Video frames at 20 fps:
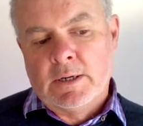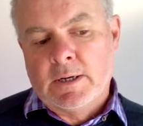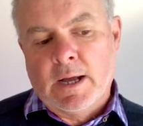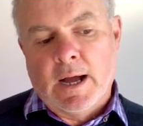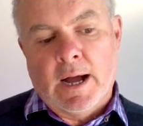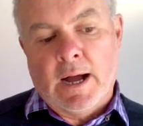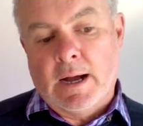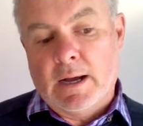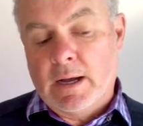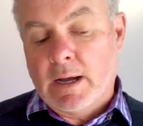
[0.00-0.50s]

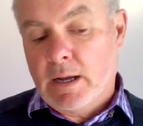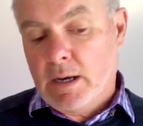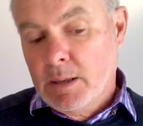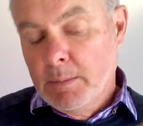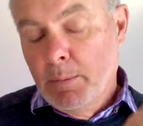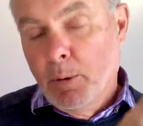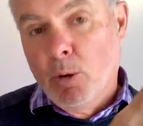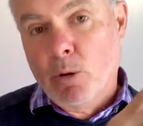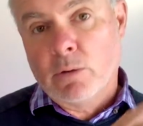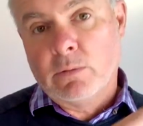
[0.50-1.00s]
an
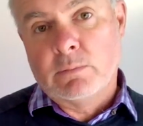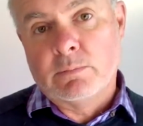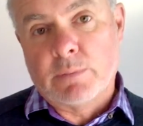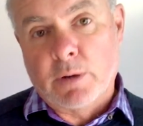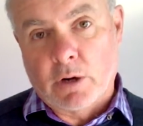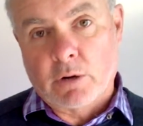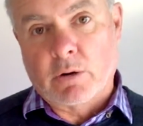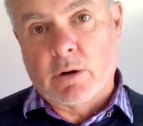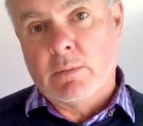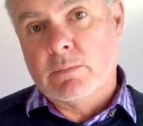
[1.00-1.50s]
import
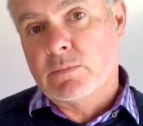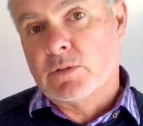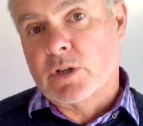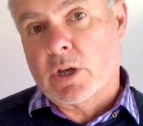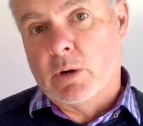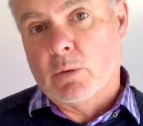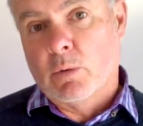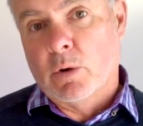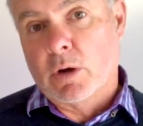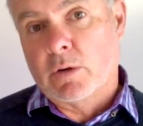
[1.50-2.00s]
program is
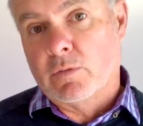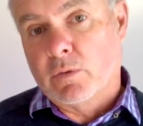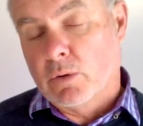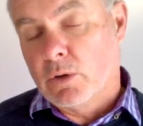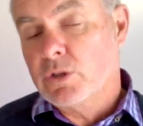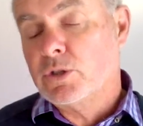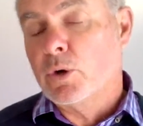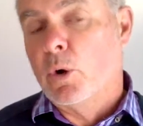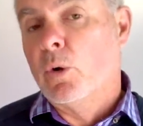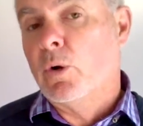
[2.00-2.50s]
going to work for
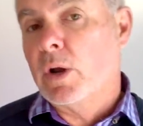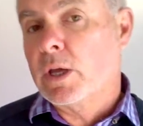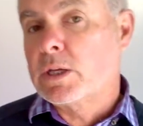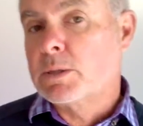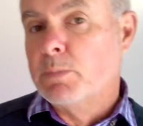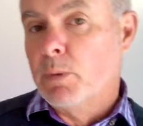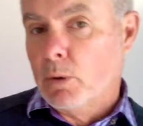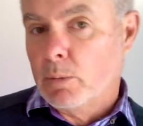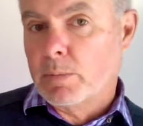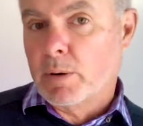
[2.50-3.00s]
us, or an
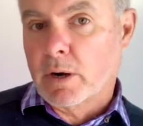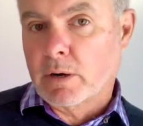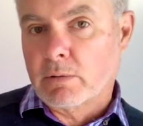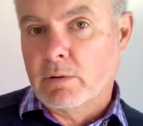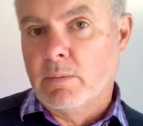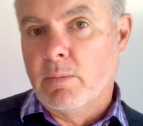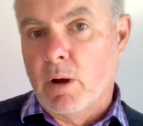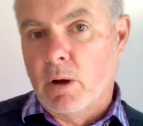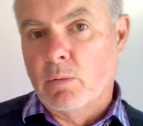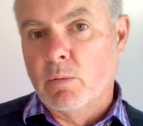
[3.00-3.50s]
export
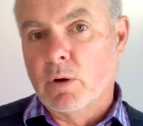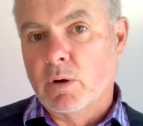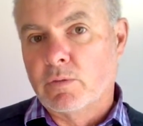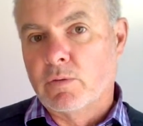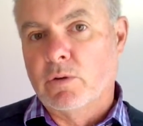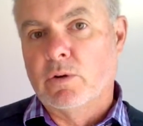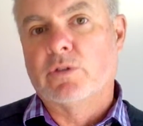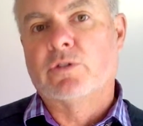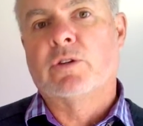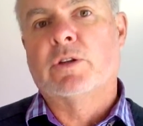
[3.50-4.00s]
program might work
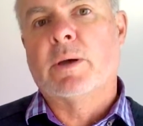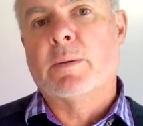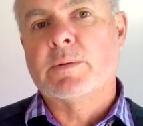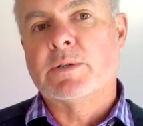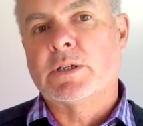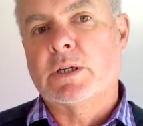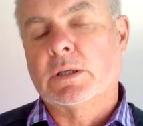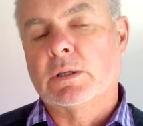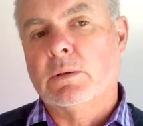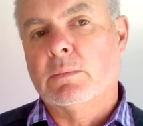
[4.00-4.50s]
for us at that
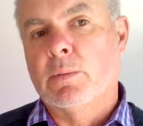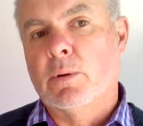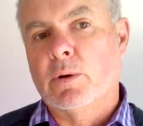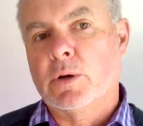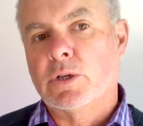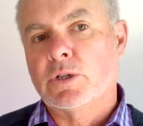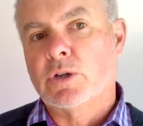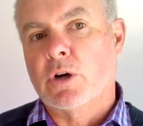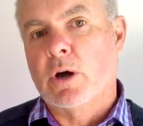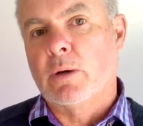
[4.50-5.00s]
particular point
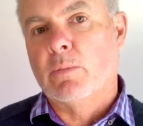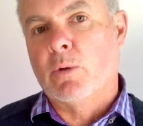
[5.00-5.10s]
in time,